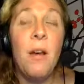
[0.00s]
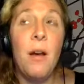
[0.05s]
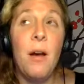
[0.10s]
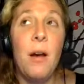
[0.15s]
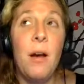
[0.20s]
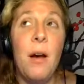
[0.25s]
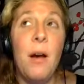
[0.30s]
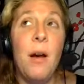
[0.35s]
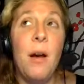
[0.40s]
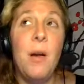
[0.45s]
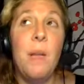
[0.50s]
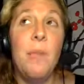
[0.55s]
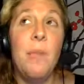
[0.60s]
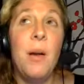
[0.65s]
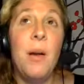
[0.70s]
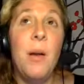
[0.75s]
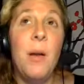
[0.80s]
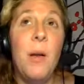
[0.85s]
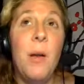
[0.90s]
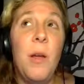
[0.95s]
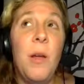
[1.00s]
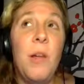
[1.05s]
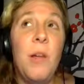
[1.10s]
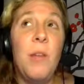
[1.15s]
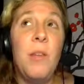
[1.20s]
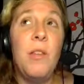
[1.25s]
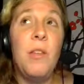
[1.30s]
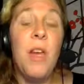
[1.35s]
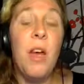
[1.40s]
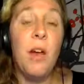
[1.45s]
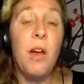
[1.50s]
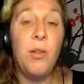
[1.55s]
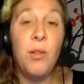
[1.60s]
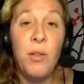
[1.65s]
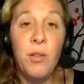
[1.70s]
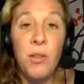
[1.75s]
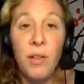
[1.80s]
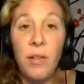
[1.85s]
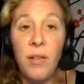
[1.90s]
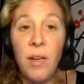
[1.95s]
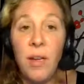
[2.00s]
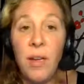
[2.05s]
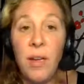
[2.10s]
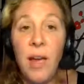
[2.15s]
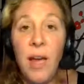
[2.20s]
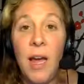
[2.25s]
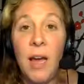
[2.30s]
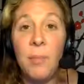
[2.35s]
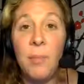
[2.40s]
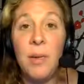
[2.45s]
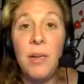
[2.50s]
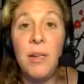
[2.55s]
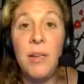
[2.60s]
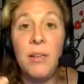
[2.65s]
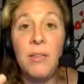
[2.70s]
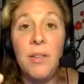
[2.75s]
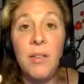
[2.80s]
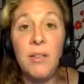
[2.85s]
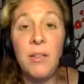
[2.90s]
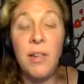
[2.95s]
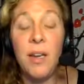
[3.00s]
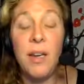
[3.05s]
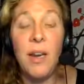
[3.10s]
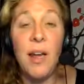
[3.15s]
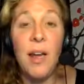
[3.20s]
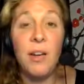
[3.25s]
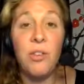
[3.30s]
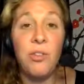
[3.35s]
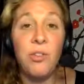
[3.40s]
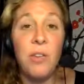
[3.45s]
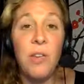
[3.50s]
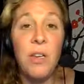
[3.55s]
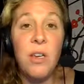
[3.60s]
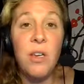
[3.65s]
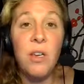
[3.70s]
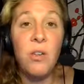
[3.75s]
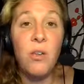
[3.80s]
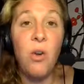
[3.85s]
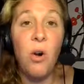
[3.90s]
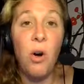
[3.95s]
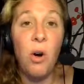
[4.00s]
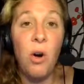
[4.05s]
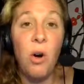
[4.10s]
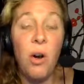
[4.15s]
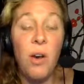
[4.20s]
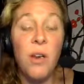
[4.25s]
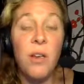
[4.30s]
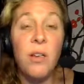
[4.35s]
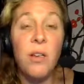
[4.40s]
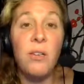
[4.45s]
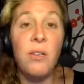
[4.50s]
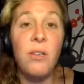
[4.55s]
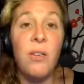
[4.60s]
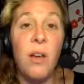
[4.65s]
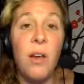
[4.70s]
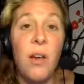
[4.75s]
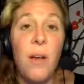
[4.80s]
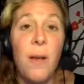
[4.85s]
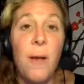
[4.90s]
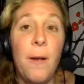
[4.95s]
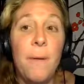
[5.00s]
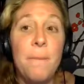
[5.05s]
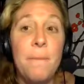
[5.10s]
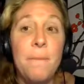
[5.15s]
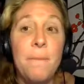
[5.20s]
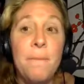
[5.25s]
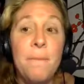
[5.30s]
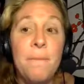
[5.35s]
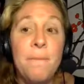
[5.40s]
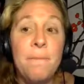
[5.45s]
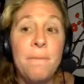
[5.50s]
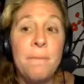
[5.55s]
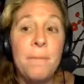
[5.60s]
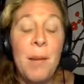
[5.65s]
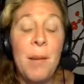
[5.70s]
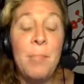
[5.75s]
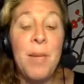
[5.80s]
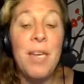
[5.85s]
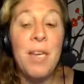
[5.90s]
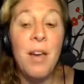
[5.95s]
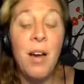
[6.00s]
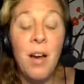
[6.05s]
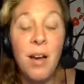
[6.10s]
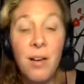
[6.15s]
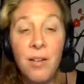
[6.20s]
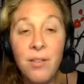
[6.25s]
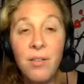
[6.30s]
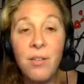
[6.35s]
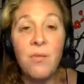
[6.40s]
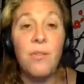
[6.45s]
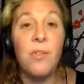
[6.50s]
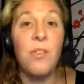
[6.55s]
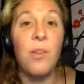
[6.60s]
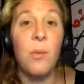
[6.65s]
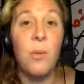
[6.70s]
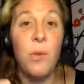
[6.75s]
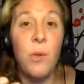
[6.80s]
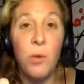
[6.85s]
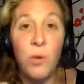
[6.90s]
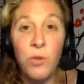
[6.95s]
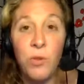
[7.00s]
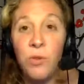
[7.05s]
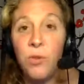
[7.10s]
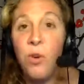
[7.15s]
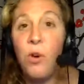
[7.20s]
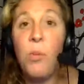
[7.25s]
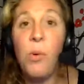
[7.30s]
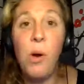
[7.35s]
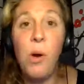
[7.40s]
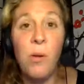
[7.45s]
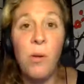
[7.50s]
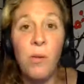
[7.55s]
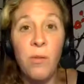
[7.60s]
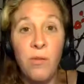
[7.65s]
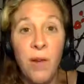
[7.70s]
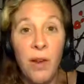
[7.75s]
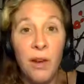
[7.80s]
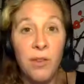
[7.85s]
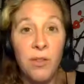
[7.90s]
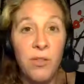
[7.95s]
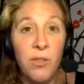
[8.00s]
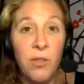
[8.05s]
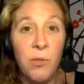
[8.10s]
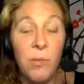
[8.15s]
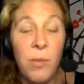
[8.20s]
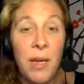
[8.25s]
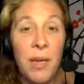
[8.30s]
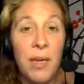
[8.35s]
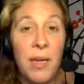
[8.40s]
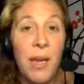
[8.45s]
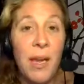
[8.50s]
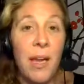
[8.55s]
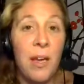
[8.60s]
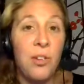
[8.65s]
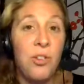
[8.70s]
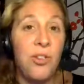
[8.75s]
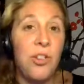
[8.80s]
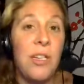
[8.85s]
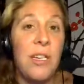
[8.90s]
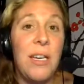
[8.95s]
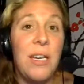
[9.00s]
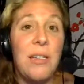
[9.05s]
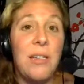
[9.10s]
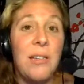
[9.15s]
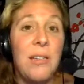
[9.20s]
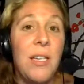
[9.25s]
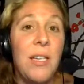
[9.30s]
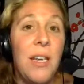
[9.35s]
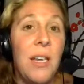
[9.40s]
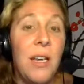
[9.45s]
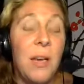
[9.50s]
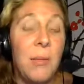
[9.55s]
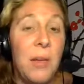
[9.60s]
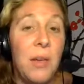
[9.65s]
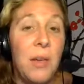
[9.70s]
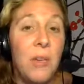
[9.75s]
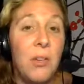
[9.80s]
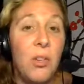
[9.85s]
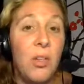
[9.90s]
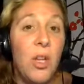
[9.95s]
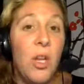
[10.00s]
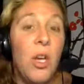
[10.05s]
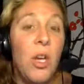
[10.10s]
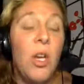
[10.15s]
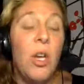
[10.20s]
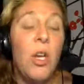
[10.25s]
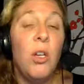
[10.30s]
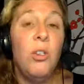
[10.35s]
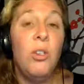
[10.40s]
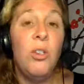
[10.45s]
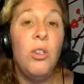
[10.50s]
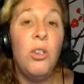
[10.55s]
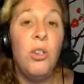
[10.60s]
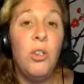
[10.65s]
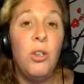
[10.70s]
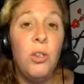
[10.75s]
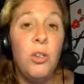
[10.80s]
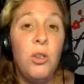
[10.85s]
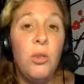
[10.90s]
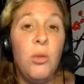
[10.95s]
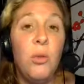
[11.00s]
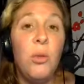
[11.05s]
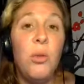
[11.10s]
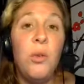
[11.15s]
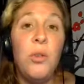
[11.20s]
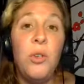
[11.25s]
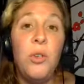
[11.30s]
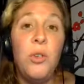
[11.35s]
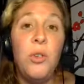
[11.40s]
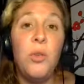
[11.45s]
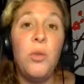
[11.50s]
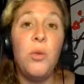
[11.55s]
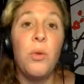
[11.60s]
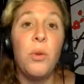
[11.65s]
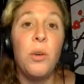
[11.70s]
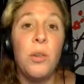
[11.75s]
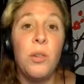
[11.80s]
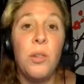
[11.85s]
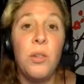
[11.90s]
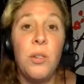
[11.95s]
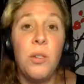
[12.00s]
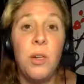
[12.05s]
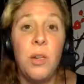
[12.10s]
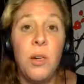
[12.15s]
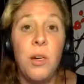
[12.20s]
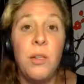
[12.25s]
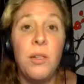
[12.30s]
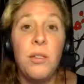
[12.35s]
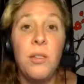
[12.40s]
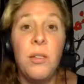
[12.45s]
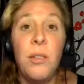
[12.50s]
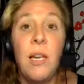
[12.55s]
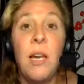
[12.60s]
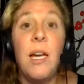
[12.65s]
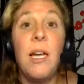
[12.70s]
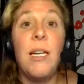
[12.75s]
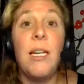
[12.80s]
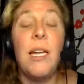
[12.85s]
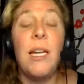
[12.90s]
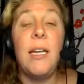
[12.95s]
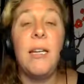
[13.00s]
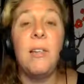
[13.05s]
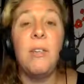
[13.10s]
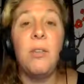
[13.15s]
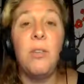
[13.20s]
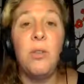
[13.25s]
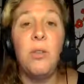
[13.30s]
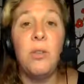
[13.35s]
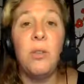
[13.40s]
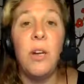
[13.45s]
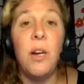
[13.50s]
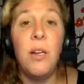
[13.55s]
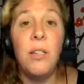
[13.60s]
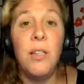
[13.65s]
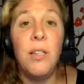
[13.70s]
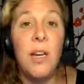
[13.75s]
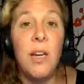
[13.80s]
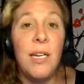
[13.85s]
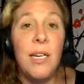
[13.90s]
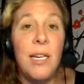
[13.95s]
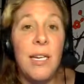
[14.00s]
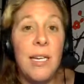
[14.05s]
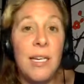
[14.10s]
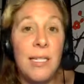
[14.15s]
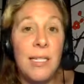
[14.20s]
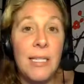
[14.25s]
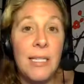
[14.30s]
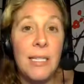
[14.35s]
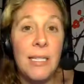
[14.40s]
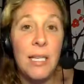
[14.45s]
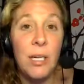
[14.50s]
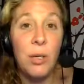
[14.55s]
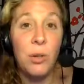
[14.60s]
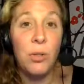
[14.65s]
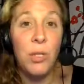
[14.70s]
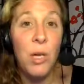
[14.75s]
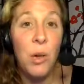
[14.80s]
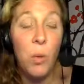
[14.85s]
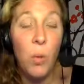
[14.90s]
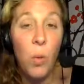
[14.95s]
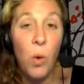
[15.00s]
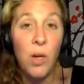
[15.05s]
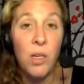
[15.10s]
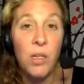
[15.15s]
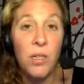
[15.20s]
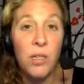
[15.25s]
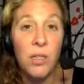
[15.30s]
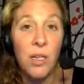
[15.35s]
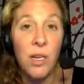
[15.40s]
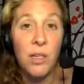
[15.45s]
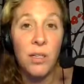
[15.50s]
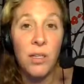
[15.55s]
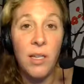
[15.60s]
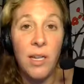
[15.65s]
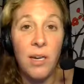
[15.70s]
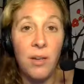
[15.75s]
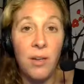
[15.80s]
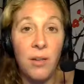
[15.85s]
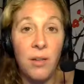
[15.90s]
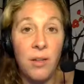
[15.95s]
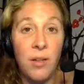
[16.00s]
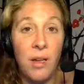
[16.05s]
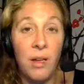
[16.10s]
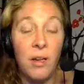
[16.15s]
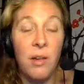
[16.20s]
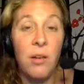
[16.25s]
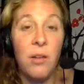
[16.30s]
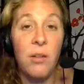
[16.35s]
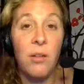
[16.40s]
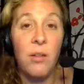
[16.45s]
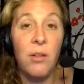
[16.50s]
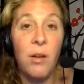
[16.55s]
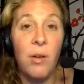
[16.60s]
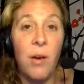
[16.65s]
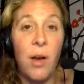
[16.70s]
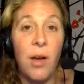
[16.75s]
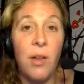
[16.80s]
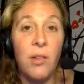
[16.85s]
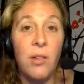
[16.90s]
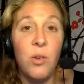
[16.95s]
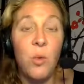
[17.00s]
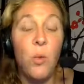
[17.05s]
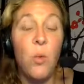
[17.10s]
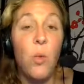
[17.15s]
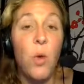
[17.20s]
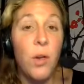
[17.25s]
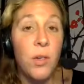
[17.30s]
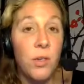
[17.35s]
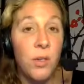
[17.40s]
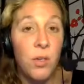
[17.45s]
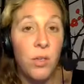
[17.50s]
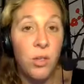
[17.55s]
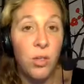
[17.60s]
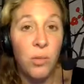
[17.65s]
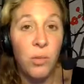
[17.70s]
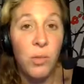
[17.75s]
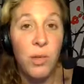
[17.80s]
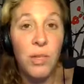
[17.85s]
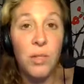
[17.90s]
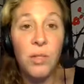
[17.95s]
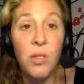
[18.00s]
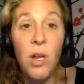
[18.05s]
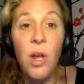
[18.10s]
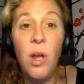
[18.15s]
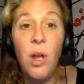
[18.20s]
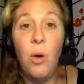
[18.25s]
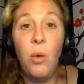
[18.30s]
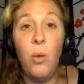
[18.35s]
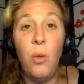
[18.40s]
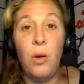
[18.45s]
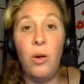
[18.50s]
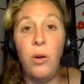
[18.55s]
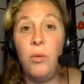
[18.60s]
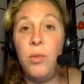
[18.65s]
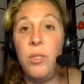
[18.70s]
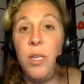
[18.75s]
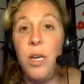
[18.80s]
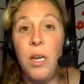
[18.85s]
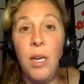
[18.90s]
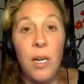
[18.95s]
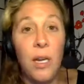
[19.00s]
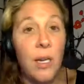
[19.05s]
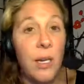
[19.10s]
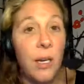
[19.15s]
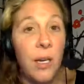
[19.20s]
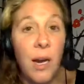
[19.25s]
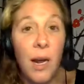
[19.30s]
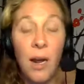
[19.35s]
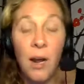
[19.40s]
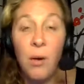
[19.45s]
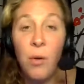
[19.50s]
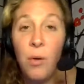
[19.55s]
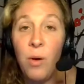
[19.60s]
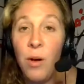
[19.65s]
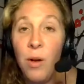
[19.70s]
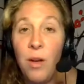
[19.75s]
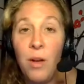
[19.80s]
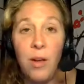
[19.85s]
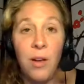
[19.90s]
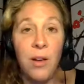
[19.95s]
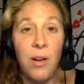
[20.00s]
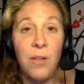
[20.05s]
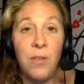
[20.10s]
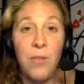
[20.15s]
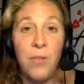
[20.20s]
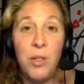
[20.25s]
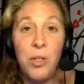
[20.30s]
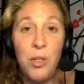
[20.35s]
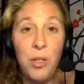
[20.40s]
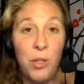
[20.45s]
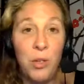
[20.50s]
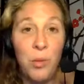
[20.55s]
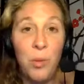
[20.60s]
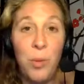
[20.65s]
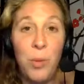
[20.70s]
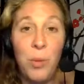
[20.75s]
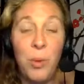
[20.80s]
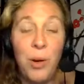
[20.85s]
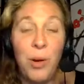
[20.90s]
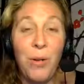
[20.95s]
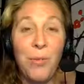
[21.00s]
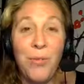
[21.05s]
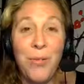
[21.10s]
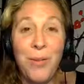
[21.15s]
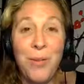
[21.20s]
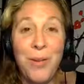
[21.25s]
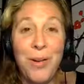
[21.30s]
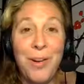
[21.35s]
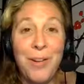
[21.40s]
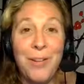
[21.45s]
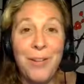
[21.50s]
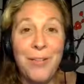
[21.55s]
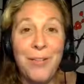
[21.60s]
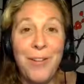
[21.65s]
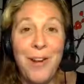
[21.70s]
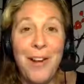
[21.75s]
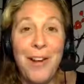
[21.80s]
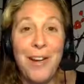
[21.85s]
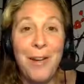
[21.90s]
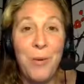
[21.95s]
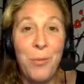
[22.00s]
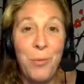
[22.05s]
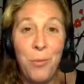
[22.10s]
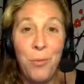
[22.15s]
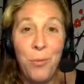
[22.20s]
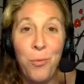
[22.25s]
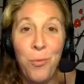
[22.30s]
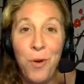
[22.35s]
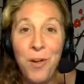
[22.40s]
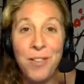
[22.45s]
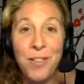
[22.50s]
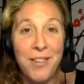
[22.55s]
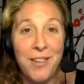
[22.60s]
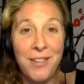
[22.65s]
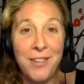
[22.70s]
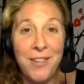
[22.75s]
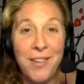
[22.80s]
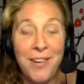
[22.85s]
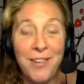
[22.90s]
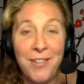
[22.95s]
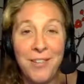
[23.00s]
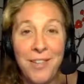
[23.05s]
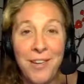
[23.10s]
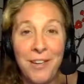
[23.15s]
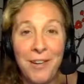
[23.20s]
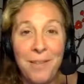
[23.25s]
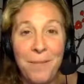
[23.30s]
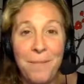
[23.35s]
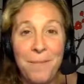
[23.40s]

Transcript: Um, the other thing that can happen is this can actually cause because of some of those snowball effects, you may actually get damage to your gut lining. So, your gut lining is literally one cell layer thick. Okay, so what determines what goes in and out of the tube we put our food in, right? One cell layer thick.